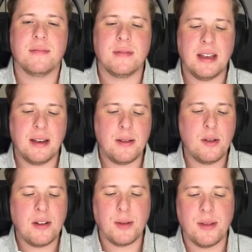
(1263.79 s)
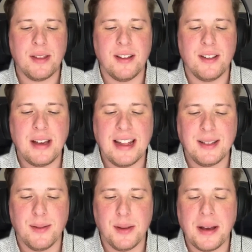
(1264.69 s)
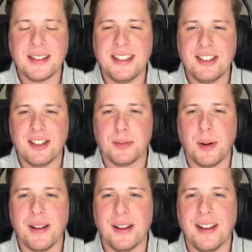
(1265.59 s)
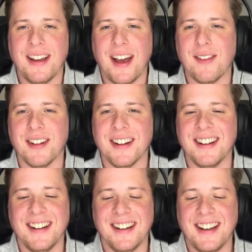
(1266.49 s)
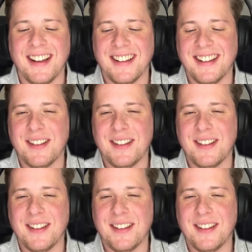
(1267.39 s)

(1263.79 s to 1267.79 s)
Yeah, and you had some of the best teachers probably ever back at